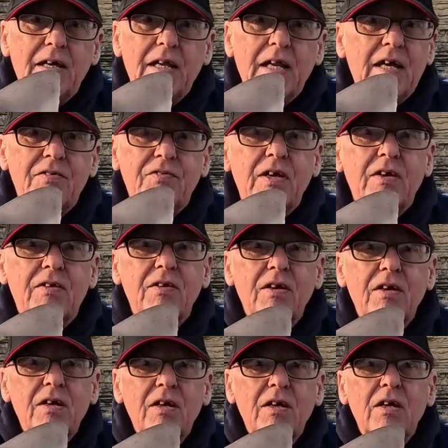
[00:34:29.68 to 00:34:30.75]
Because one of the
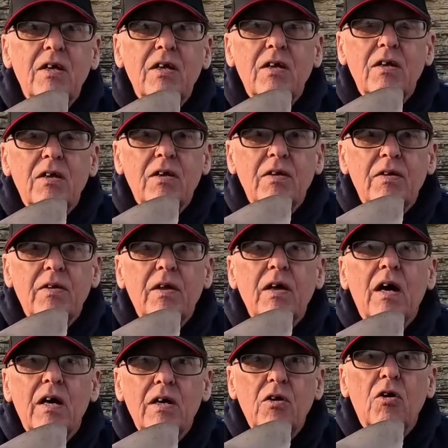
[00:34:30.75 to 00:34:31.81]
comments on Friday,
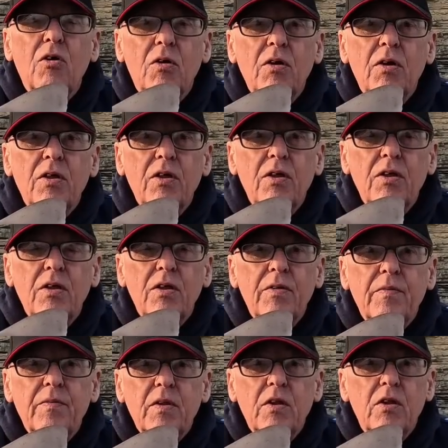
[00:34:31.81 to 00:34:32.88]
they actually thought we were
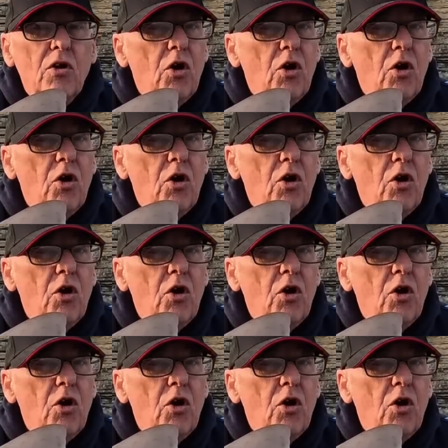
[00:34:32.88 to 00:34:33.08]
wearing waders.